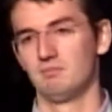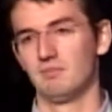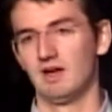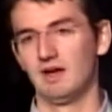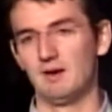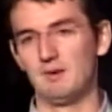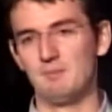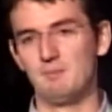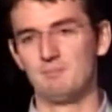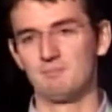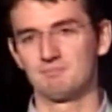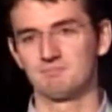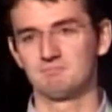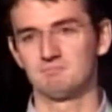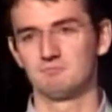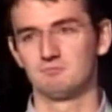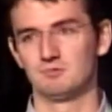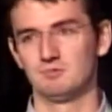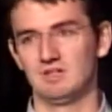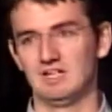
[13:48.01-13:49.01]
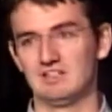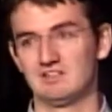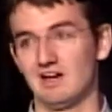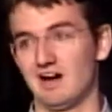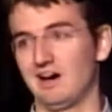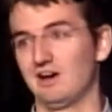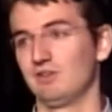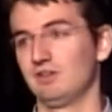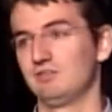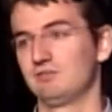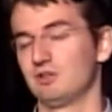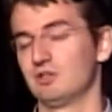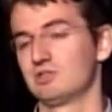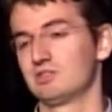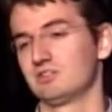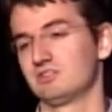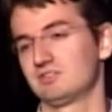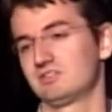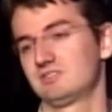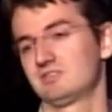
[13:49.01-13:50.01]
of entirely
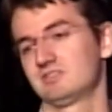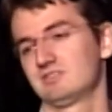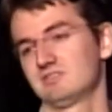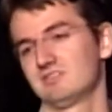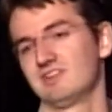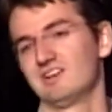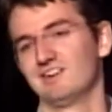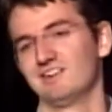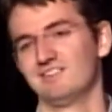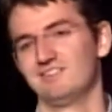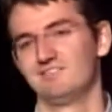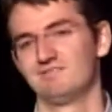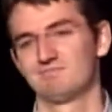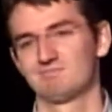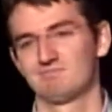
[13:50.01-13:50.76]
focused the